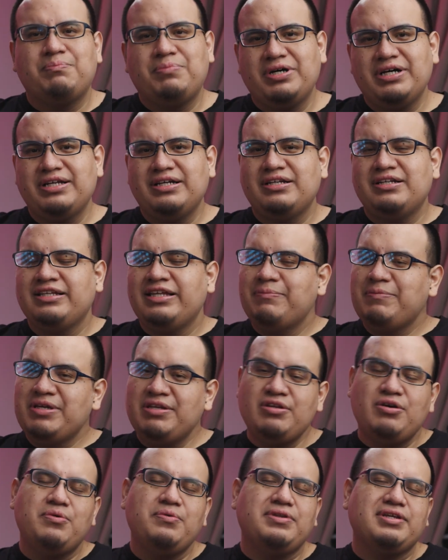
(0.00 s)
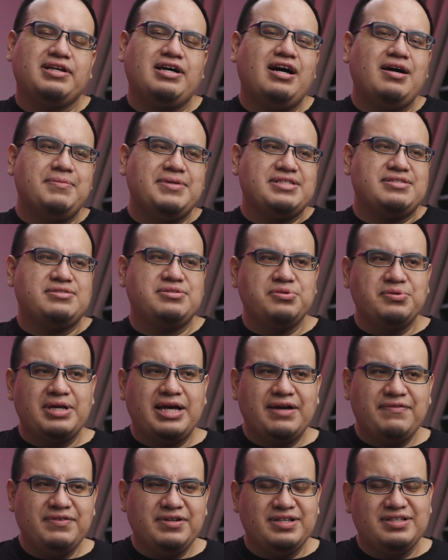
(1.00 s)
But let me know in the comments, do you
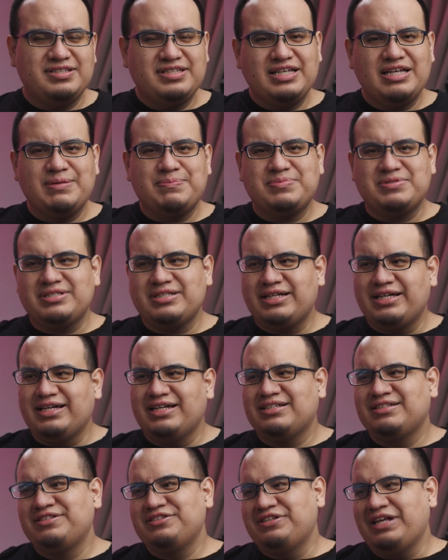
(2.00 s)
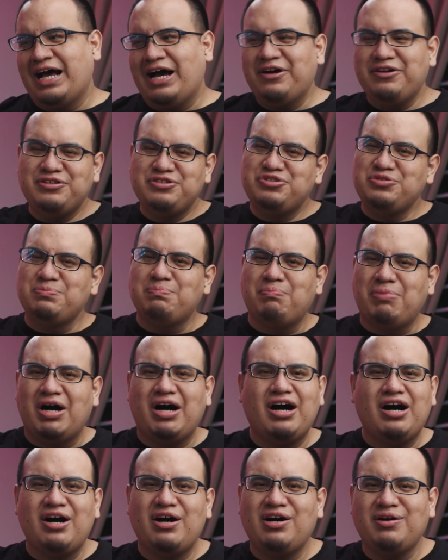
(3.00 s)
have any tips? Like, did, how did you
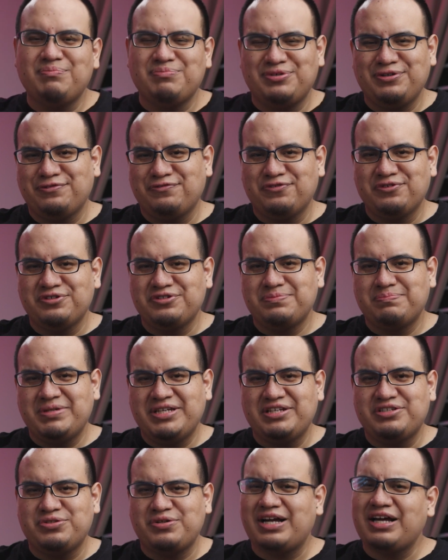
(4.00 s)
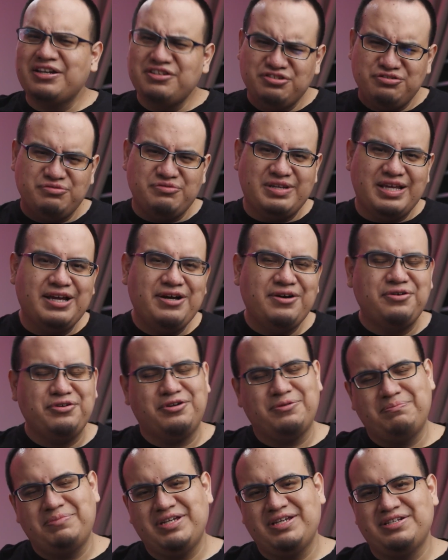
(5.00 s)
bomb your first pitch? Or how did you nail
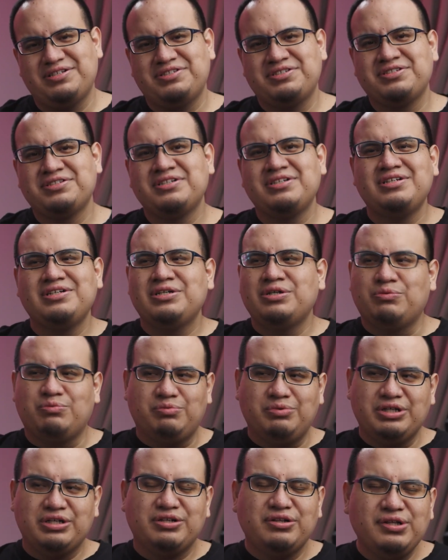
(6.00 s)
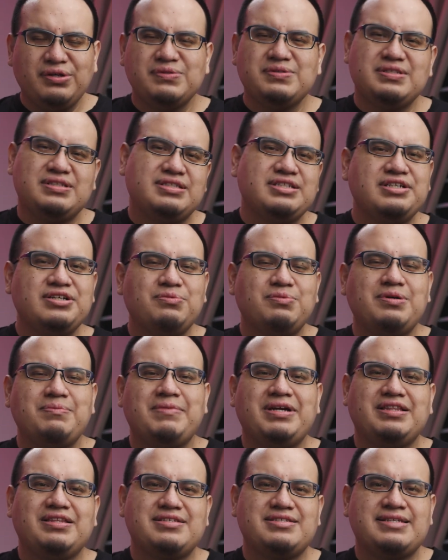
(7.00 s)
your pitch? What closed the deal? What
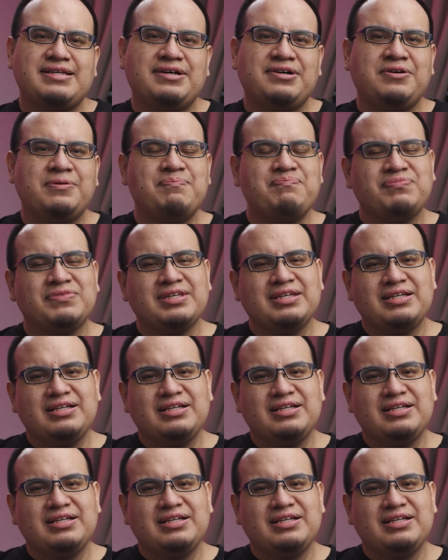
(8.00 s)
made the sale?